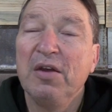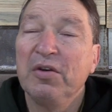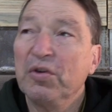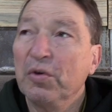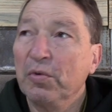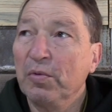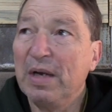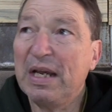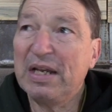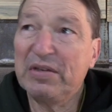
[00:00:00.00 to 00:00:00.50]

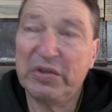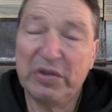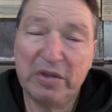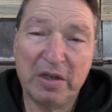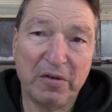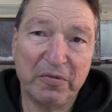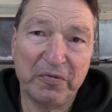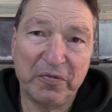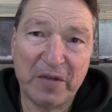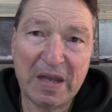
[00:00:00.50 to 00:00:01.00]
to rest
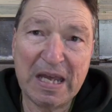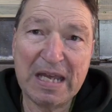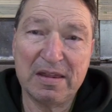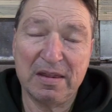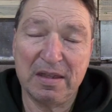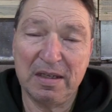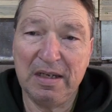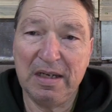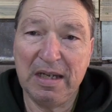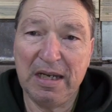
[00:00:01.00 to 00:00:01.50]
their
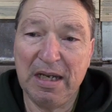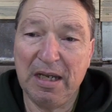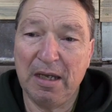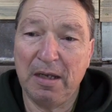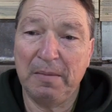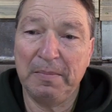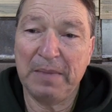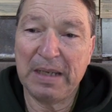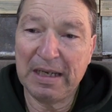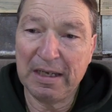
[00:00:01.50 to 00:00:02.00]
faith in
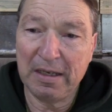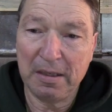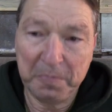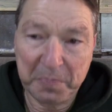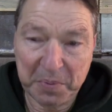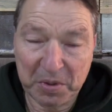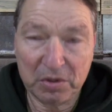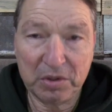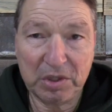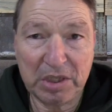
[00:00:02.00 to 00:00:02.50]
Him. And in
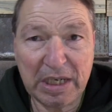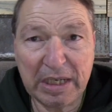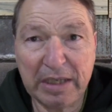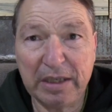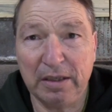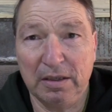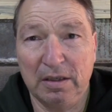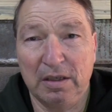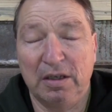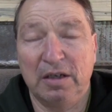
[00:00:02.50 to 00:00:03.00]

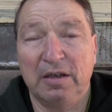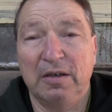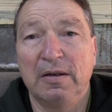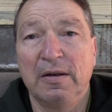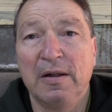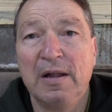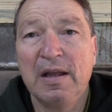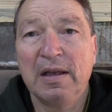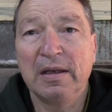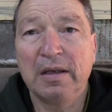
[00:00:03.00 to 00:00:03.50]
particular,
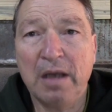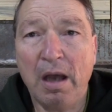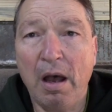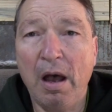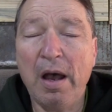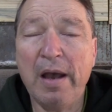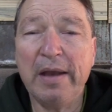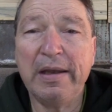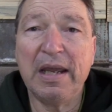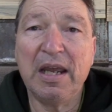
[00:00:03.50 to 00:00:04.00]

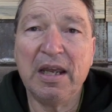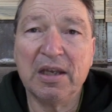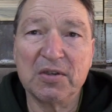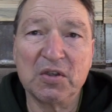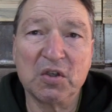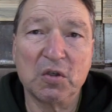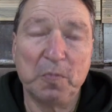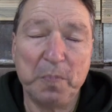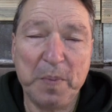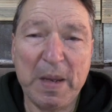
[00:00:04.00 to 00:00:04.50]
God
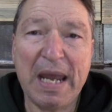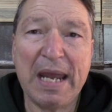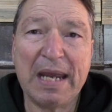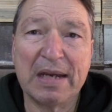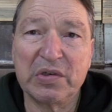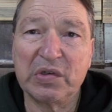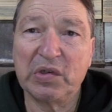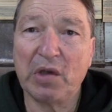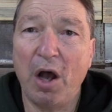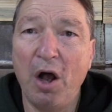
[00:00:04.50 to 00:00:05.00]

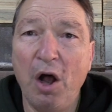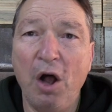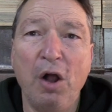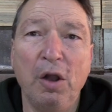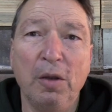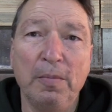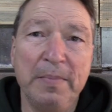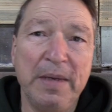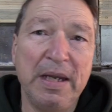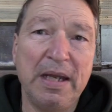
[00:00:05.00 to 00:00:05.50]
expects
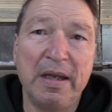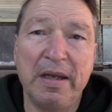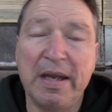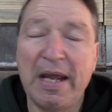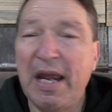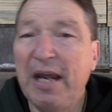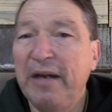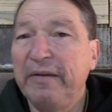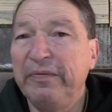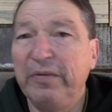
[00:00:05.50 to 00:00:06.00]
all men
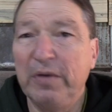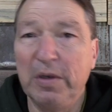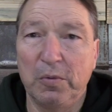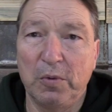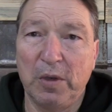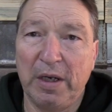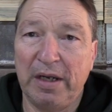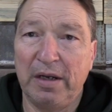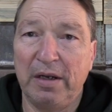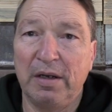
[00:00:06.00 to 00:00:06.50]

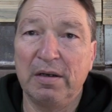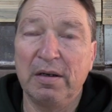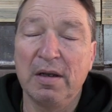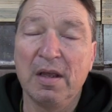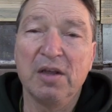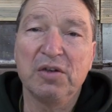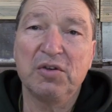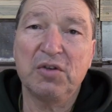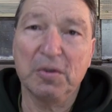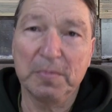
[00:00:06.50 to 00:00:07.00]
everywhere
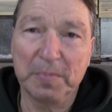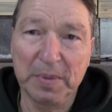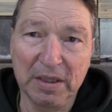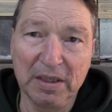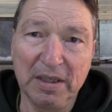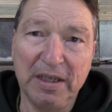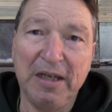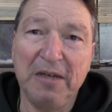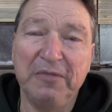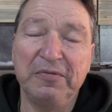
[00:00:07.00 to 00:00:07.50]
to
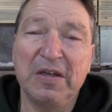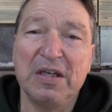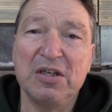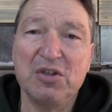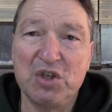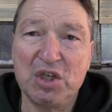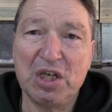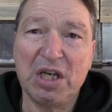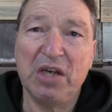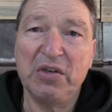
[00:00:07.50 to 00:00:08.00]
believe in
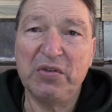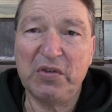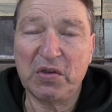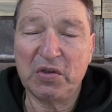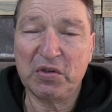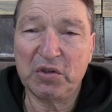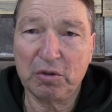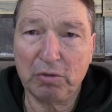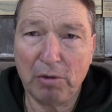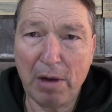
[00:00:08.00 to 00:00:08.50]

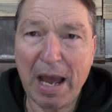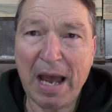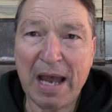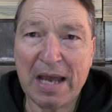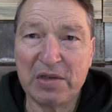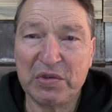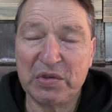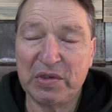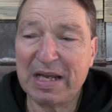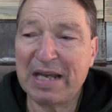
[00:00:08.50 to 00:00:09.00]
Jesus
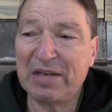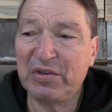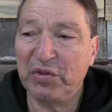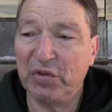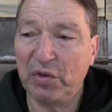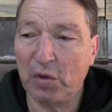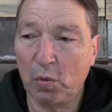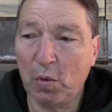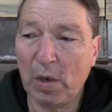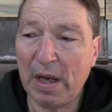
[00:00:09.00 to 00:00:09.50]
Christ as
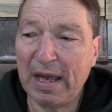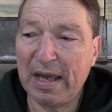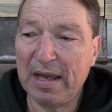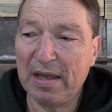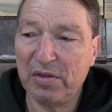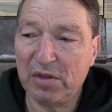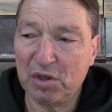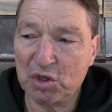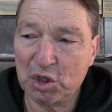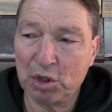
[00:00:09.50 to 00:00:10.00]
the way,
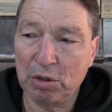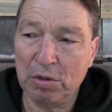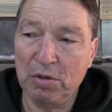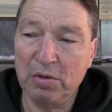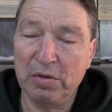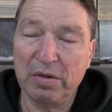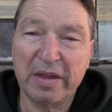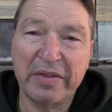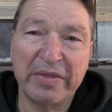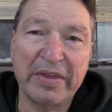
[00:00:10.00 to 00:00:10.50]
the
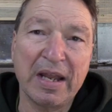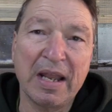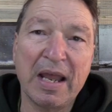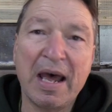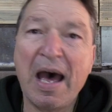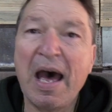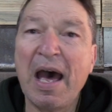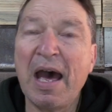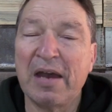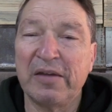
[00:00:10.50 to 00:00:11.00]
truth, and the
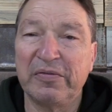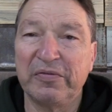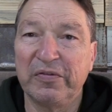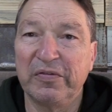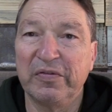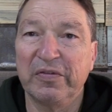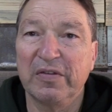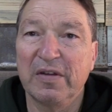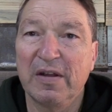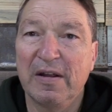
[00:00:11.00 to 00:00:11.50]

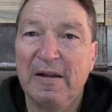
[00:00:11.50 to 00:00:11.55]
life.